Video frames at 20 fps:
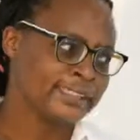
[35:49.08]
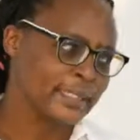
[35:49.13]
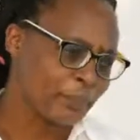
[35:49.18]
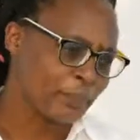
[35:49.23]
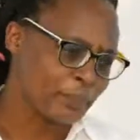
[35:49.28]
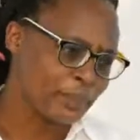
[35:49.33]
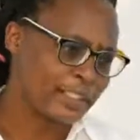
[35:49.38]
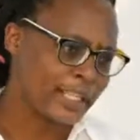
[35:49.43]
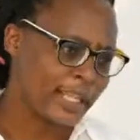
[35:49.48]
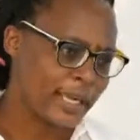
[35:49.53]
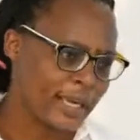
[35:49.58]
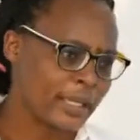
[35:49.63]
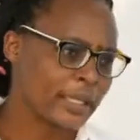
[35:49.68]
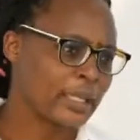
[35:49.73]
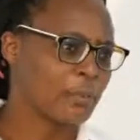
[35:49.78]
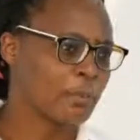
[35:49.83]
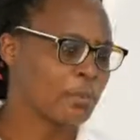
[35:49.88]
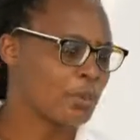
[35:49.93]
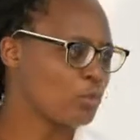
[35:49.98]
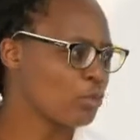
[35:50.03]
it's something that I
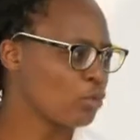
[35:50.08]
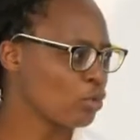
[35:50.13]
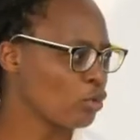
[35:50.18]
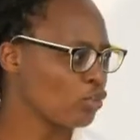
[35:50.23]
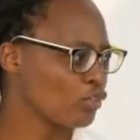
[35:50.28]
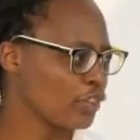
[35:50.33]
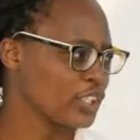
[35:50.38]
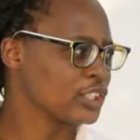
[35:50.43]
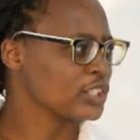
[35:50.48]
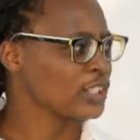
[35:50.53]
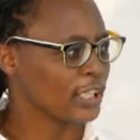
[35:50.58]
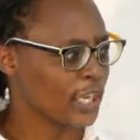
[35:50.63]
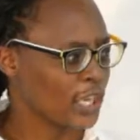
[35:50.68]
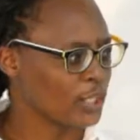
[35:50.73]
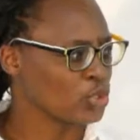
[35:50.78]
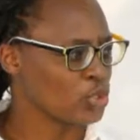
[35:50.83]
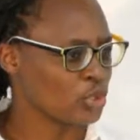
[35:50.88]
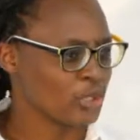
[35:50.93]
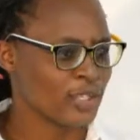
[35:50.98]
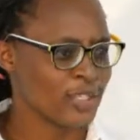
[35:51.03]
keep improving, is that I
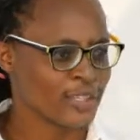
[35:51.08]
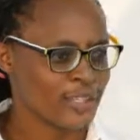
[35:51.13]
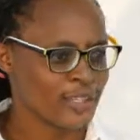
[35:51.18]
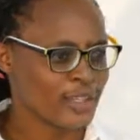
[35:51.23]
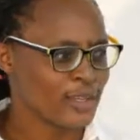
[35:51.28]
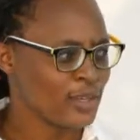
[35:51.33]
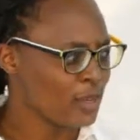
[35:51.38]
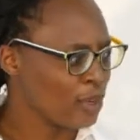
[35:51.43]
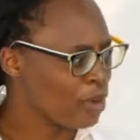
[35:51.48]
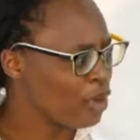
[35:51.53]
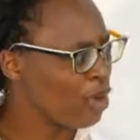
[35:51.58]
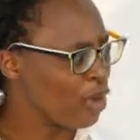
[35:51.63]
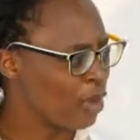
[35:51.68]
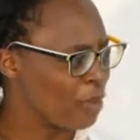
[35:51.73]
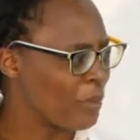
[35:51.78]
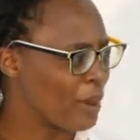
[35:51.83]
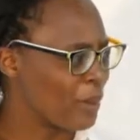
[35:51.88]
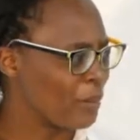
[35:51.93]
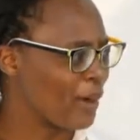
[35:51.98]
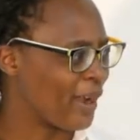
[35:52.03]
should
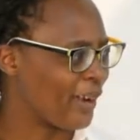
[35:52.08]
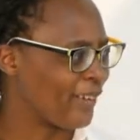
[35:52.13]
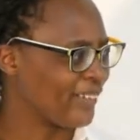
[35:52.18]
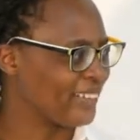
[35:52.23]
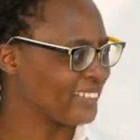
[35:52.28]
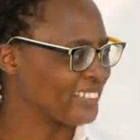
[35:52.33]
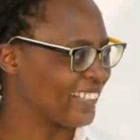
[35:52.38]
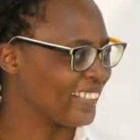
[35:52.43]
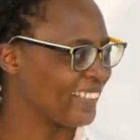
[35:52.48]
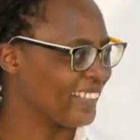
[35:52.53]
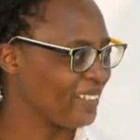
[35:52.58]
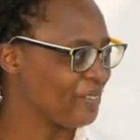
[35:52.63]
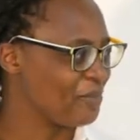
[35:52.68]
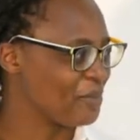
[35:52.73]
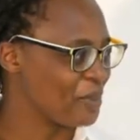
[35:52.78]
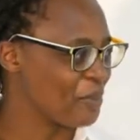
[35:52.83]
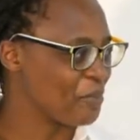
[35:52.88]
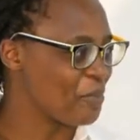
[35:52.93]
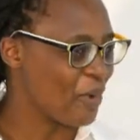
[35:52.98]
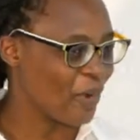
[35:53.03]
call my parents a little
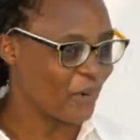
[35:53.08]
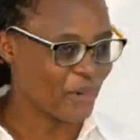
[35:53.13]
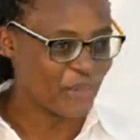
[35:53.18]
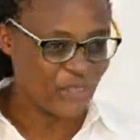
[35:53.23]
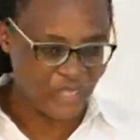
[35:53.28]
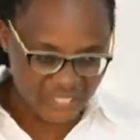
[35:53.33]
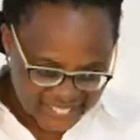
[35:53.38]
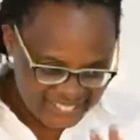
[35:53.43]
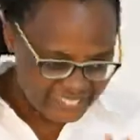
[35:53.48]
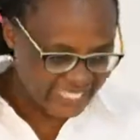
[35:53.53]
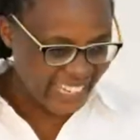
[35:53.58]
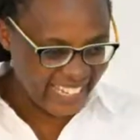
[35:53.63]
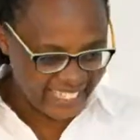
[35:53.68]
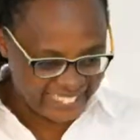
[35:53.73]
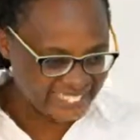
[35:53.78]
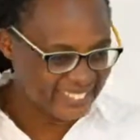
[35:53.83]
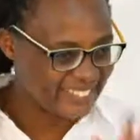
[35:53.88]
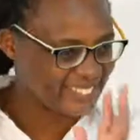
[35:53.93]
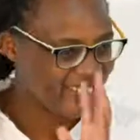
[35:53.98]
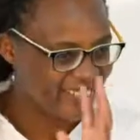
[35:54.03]
bit more. Not
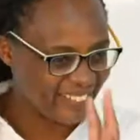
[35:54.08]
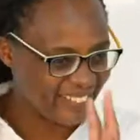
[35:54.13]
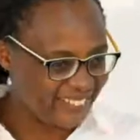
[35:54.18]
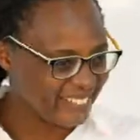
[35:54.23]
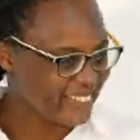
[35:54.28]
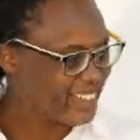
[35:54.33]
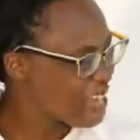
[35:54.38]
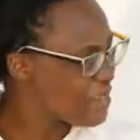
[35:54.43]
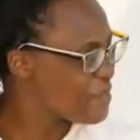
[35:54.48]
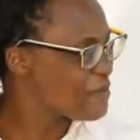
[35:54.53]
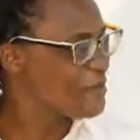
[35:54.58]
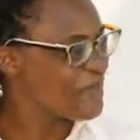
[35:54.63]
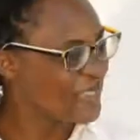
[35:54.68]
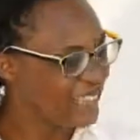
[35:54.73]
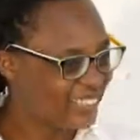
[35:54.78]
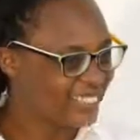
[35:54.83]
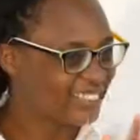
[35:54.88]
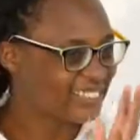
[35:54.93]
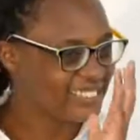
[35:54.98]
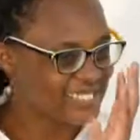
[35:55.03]
text, not
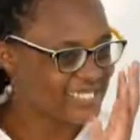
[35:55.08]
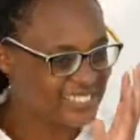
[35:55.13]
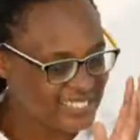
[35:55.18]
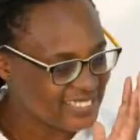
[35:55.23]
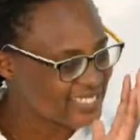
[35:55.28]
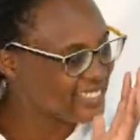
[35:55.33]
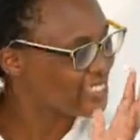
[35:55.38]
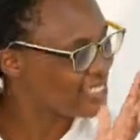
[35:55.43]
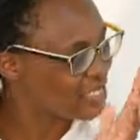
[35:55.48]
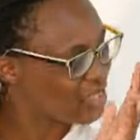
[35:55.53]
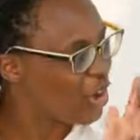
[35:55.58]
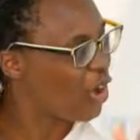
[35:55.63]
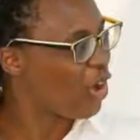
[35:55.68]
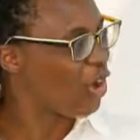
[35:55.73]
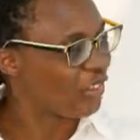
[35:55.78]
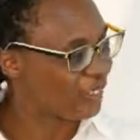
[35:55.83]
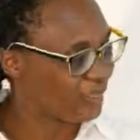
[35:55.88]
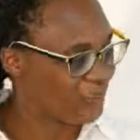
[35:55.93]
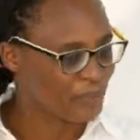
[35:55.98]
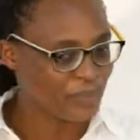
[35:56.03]
email, just
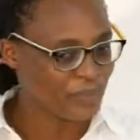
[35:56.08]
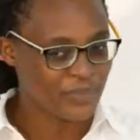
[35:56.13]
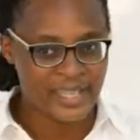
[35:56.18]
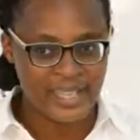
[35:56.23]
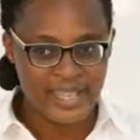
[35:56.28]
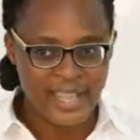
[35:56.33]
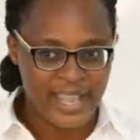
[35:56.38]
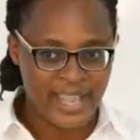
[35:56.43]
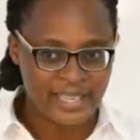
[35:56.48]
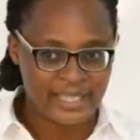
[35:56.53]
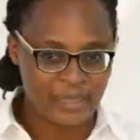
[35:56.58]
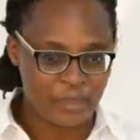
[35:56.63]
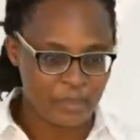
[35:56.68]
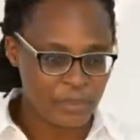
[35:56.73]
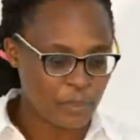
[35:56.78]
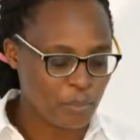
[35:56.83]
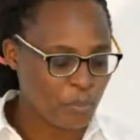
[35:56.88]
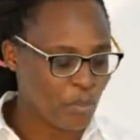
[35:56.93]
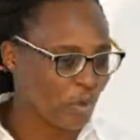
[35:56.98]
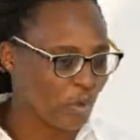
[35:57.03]
call them a little
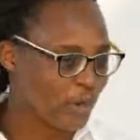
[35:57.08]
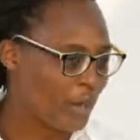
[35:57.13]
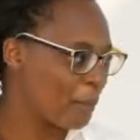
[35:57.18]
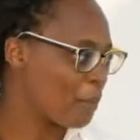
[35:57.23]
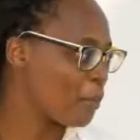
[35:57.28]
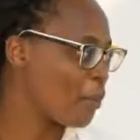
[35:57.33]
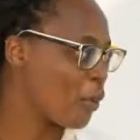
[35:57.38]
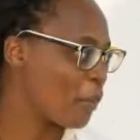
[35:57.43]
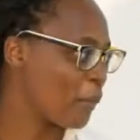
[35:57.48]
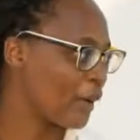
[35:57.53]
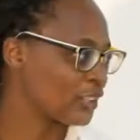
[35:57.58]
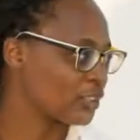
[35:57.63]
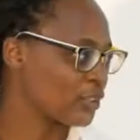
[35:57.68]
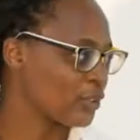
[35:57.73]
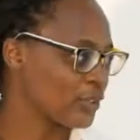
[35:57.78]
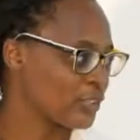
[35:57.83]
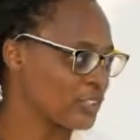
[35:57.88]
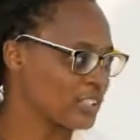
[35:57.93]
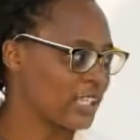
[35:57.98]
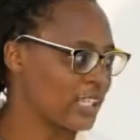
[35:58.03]
bit more, on a more
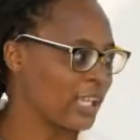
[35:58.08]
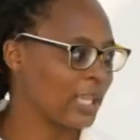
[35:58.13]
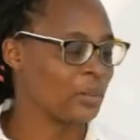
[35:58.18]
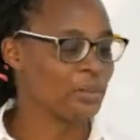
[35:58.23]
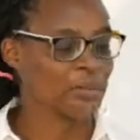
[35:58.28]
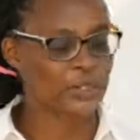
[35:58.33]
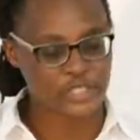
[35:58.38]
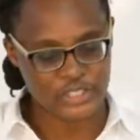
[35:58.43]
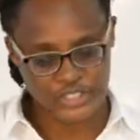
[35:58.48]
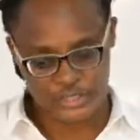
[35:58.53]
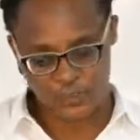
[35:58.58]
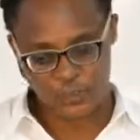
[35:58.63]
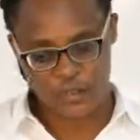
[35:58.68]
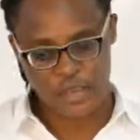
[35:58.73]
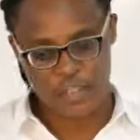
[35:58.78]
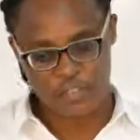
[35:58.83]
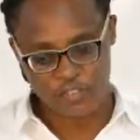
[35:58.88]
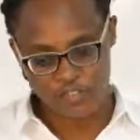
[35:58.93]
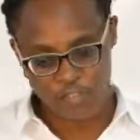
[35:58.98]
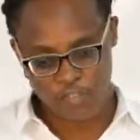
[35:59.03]
personal scale, because the
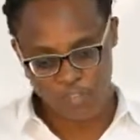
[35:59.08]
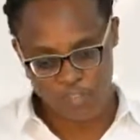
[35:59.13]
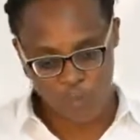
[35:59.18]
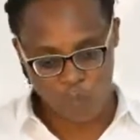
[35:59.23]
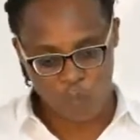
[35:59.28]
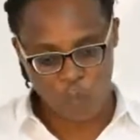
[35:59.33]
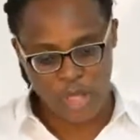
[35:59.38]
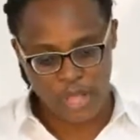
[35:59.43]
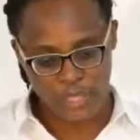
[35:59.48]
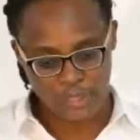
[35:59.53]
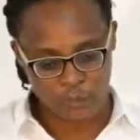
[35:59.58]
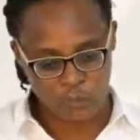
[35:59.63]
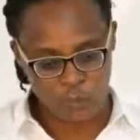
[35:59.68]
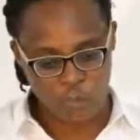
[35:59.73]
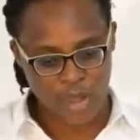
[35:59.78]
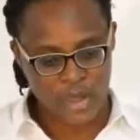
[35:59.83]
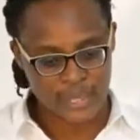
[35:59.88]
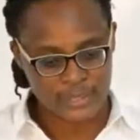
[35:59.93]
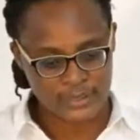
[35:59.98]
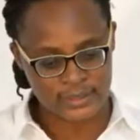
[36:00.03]
way that the world
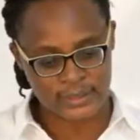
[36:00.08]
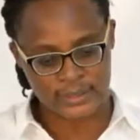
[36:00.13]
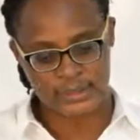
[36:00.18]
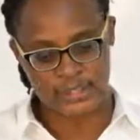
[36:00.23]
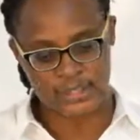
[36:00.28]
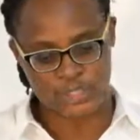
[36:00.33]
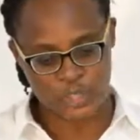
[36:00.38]
works is